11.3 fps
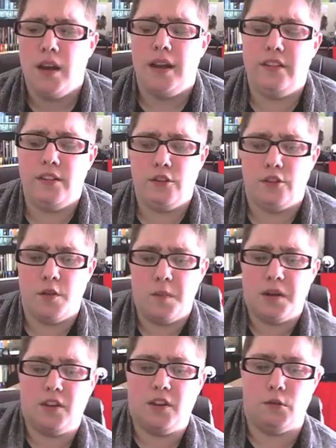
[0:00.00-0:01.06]
is interesting
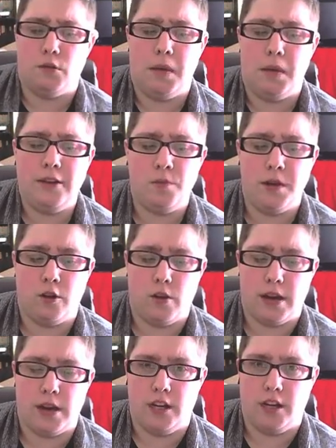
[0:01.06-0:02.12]
because it reminds me a
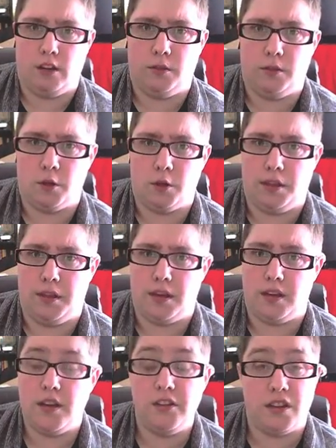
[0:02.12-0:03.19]
great deal of a book that
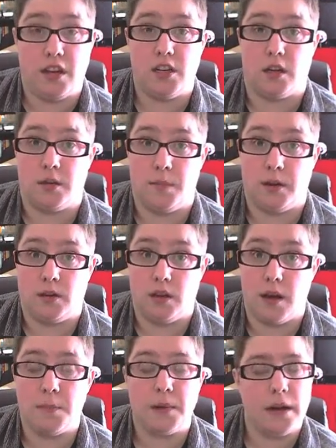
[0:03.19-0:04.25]
does get talked about a
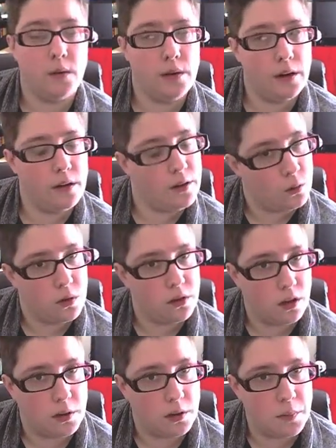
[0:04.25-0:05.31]
lot, but I don't hear this one
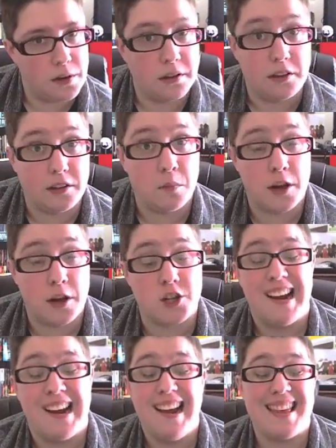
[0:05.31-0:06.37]
talked about nearly as much.
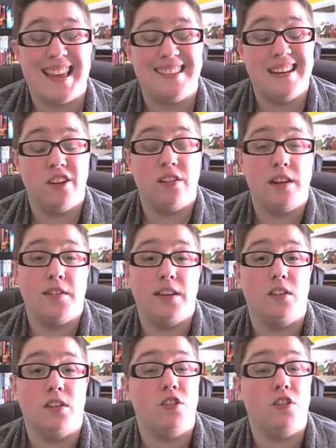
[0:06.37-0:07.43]
That's Neal
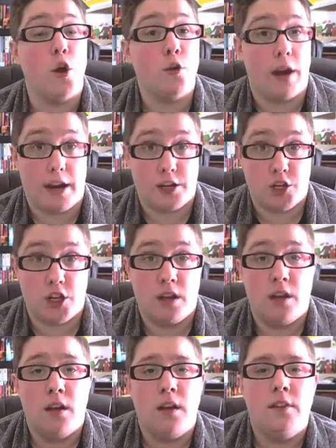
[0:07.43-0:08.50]
Stephenson's Snow Crash.
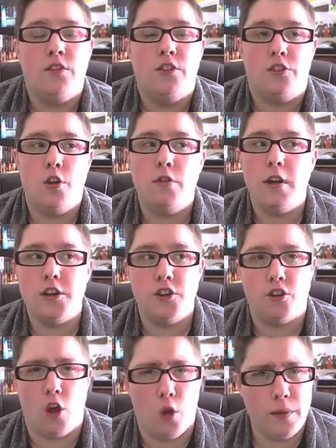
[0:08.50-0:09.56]
Snow Crash has
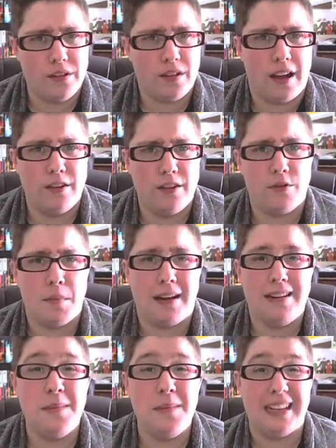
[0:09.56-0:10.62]
always kind of
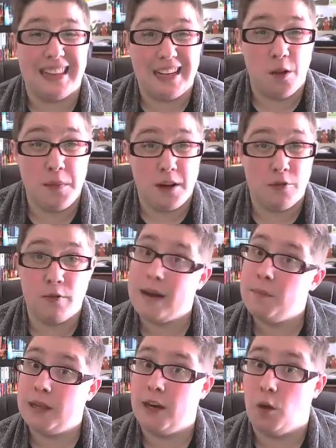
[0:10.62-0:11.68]
reminded me a little bit of Ready
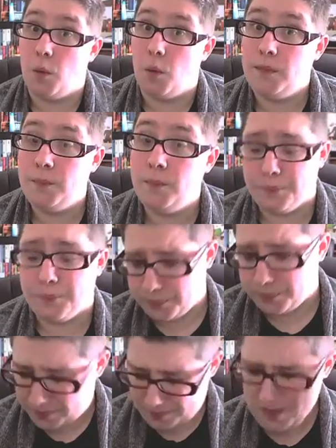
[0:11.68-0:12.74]
Player One.
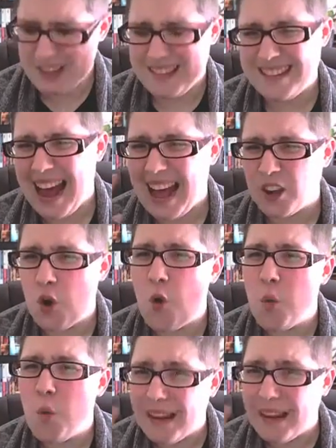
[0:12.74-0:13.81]
It's not
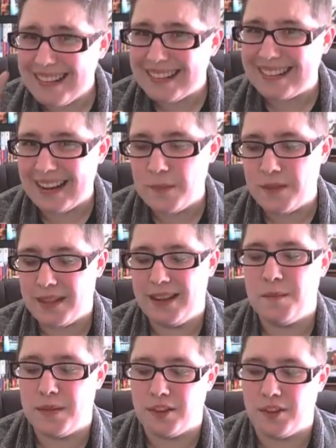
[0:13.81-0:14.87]
quite the same
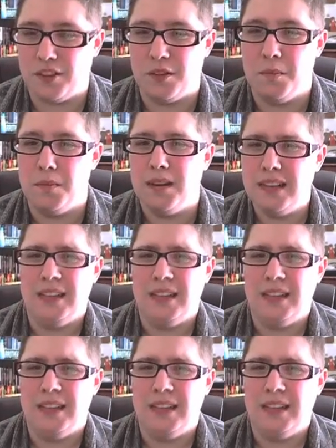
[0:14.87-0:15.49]
thing, but there's some